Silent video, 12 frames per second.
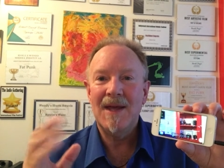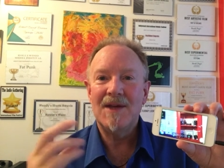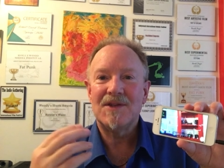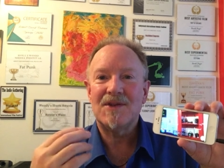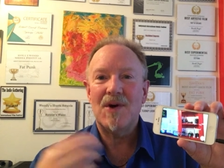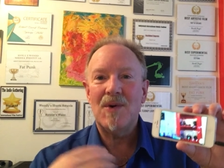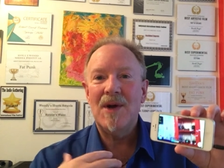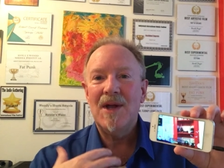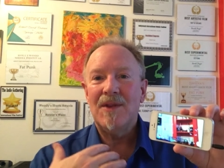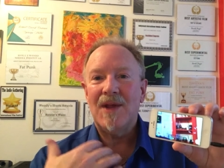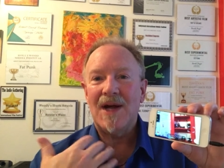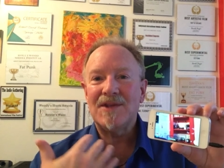So
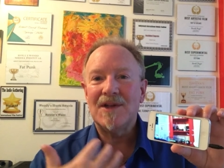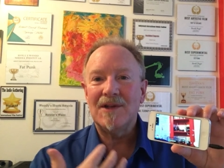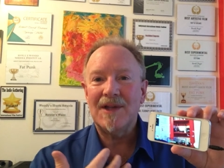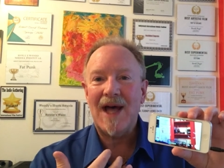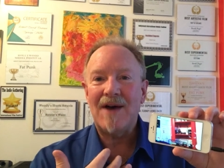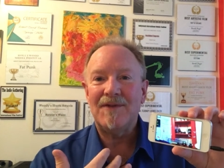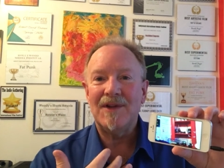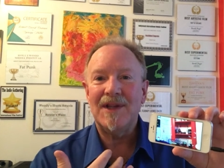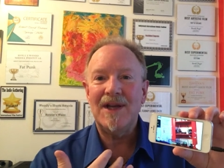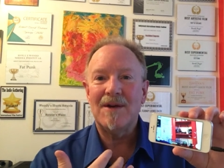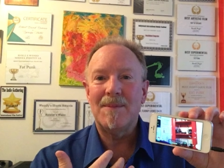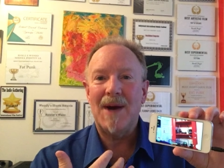that's a
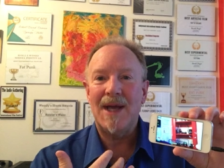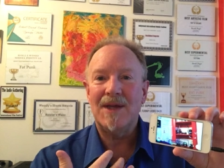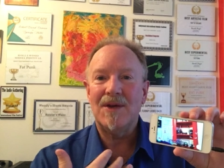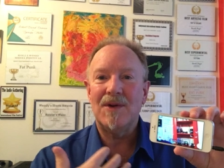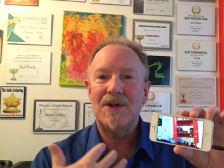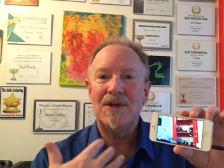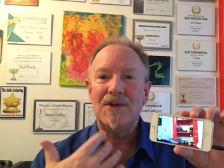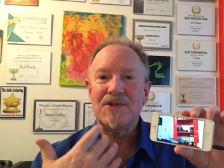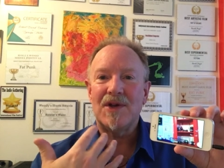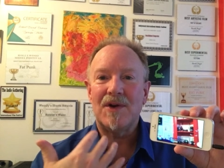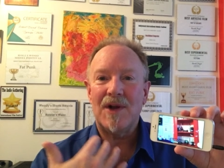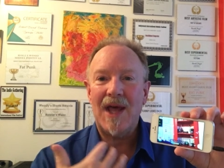lavalier mic. You can
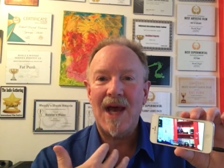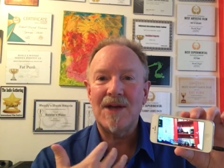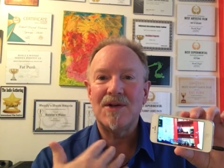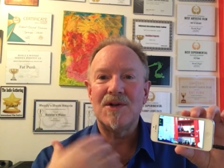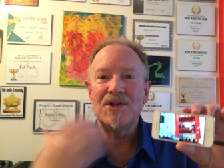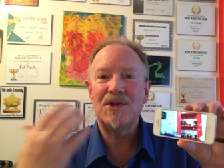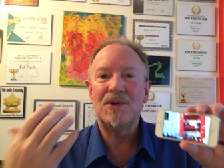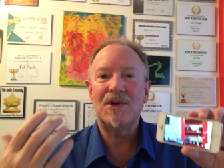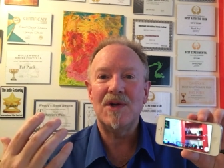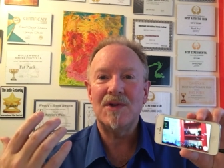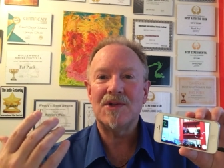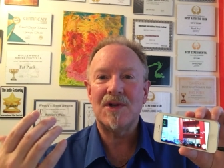use it on actors. You can
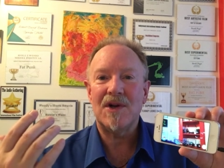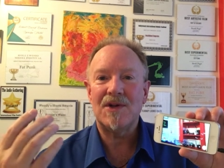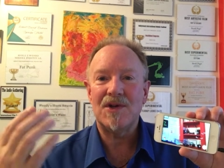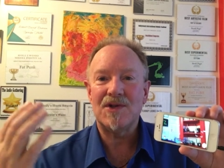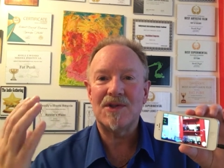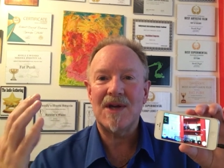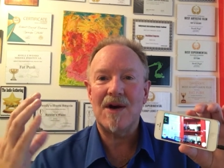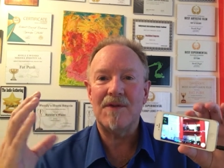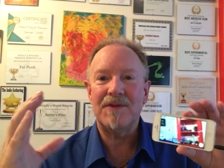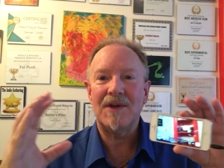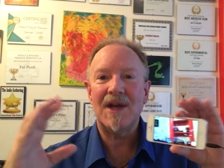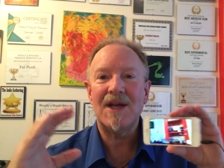use it on
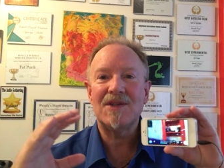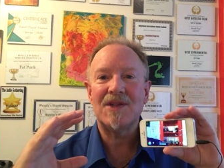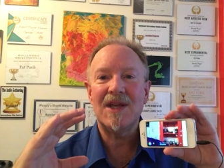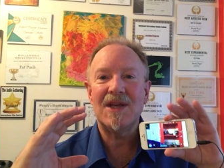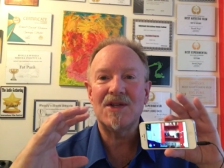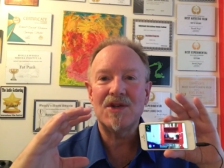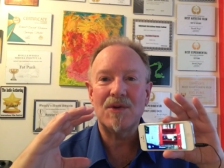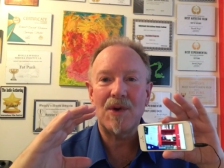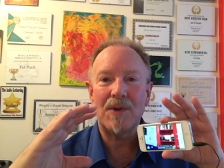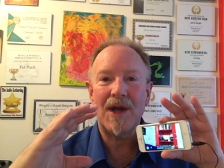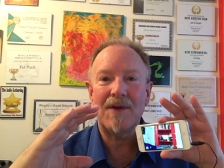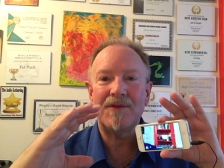yourself. The nice thing is you
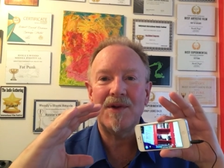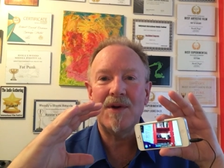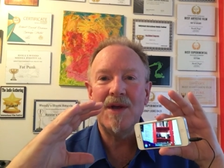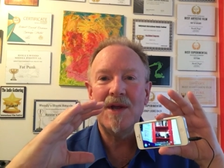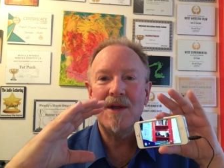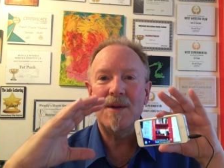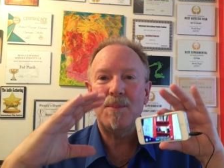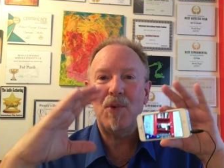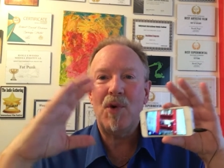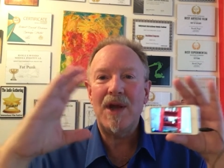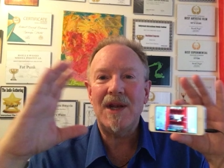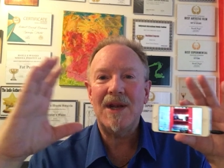don't have to
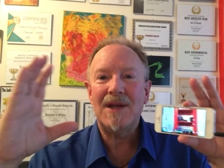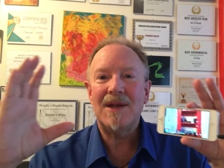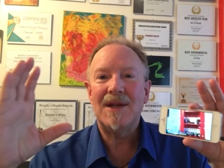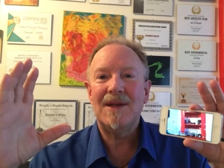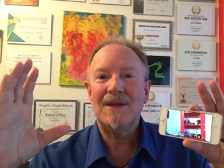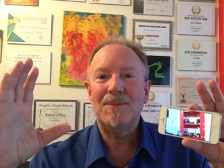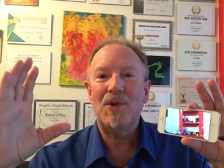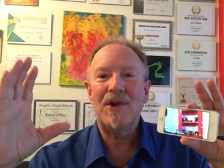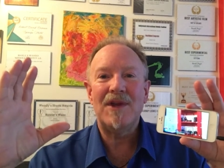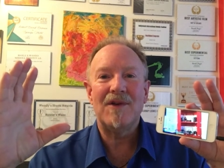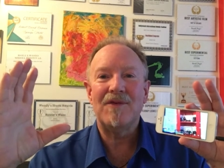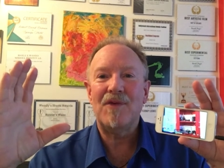
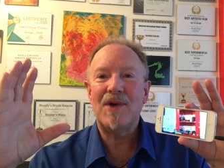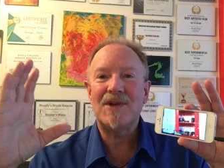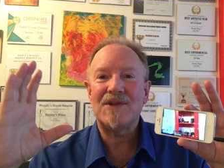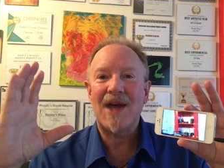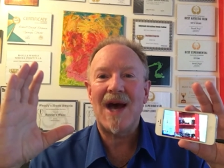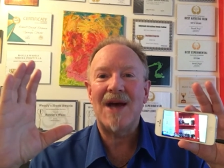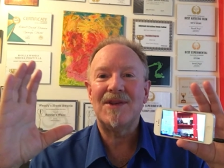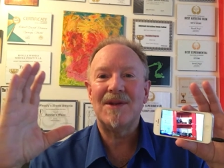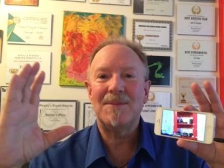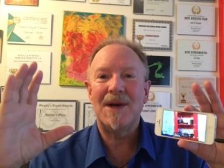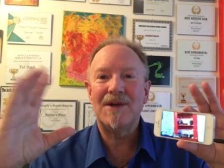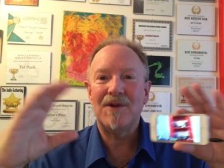point your voice at
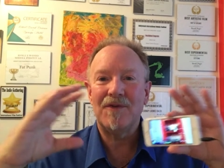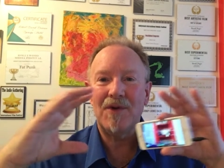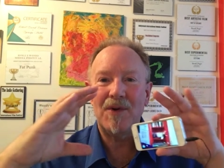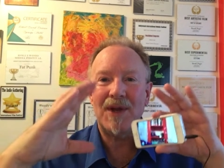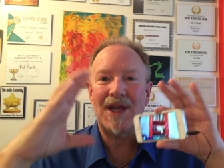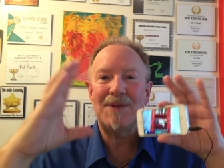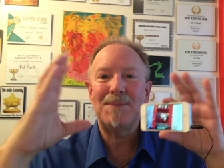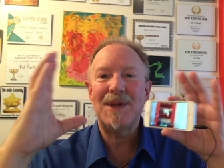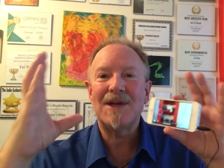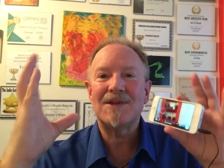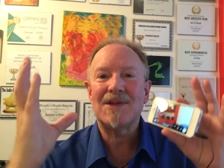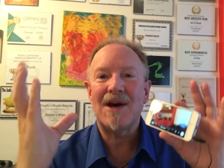the microphone. It
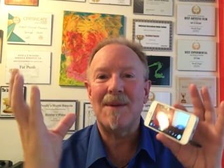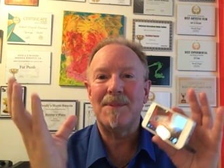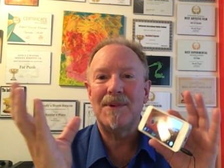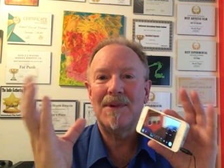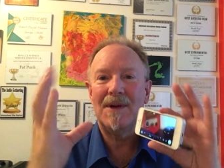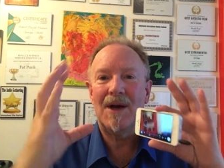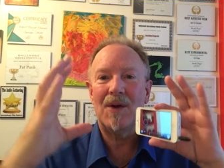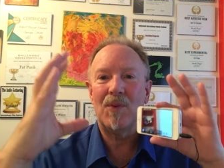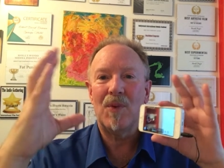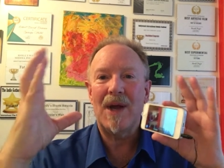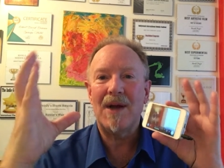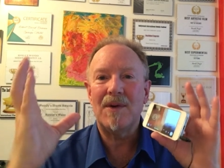picks up
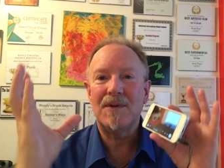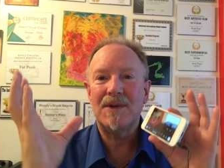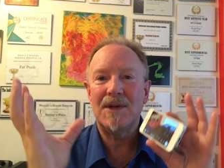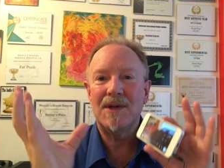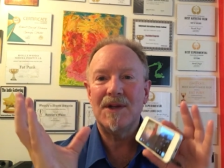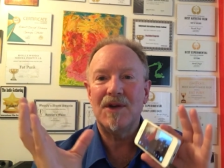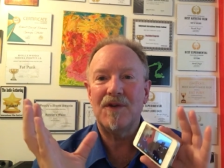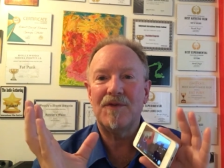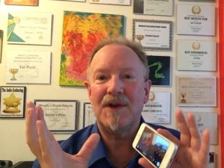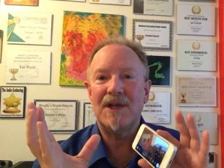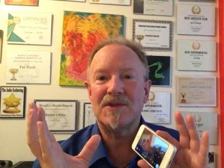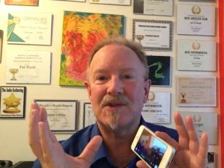around your
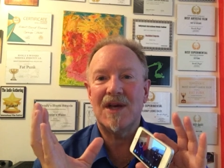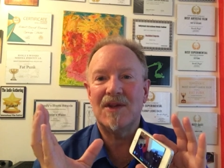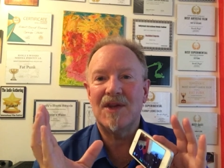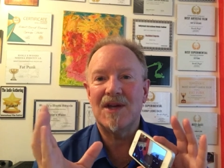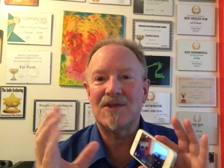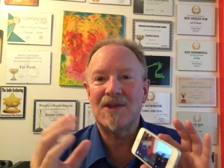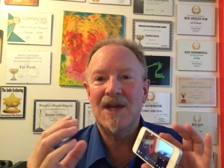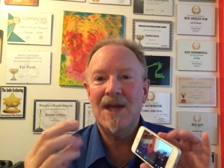face like this.